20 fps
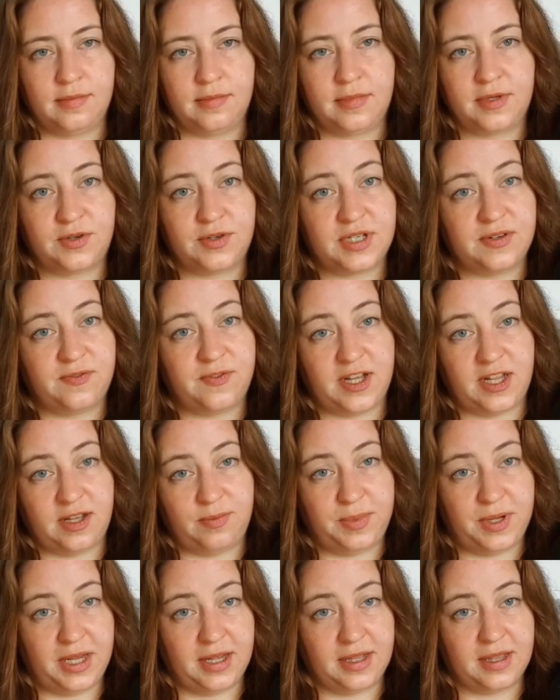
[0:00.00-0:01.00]
You're
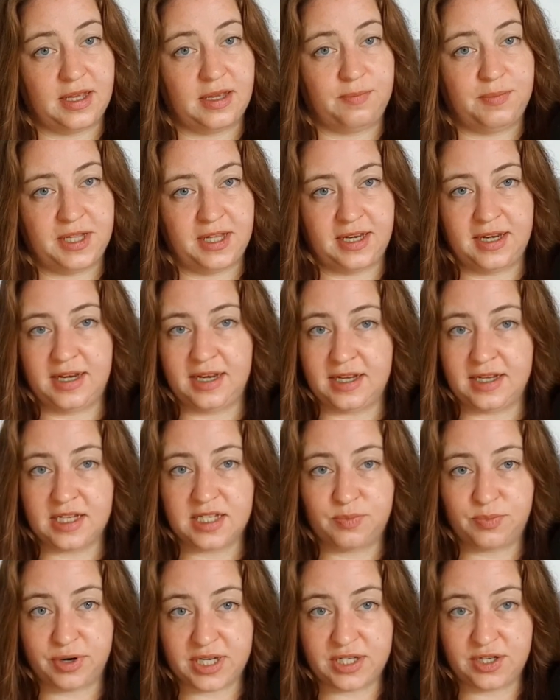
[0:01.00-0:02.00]
developing the ability to
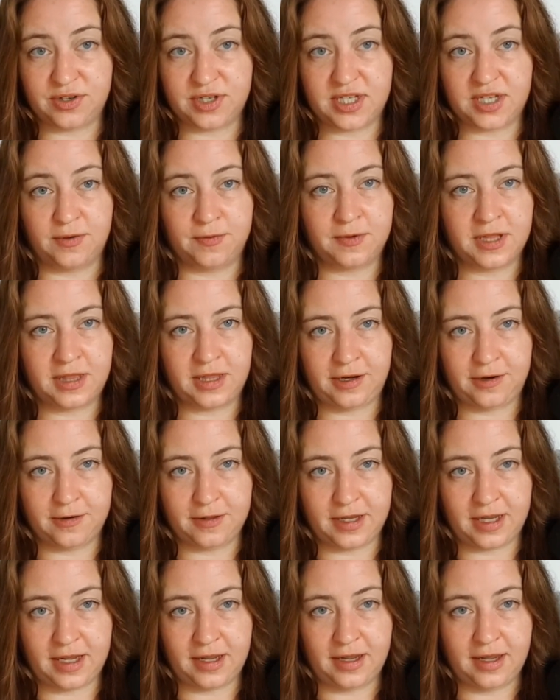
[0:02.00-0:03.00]
express yourself
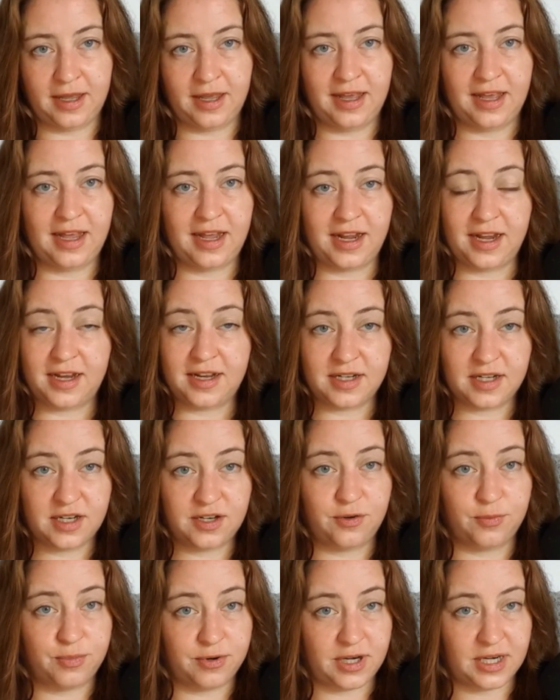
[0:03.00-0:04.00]
clearly and
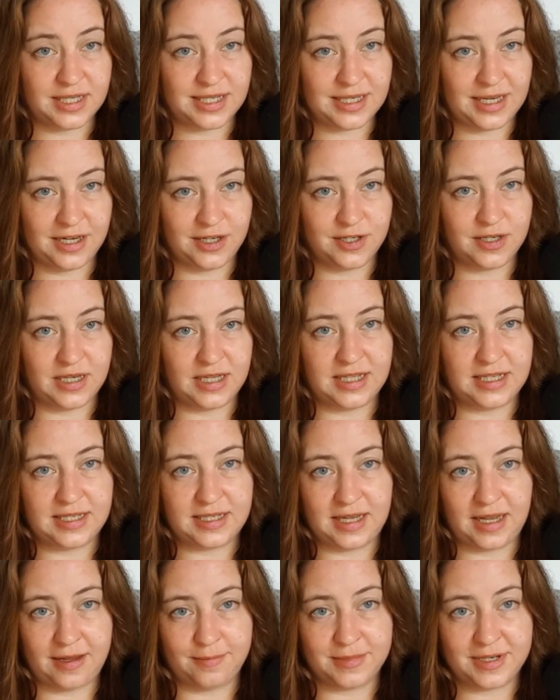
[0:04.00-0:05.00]
your pronunciation at the
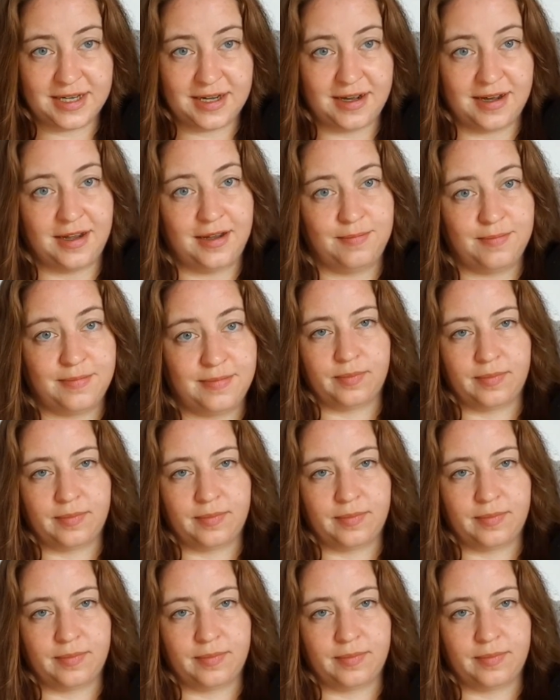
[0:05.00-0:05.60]
same time.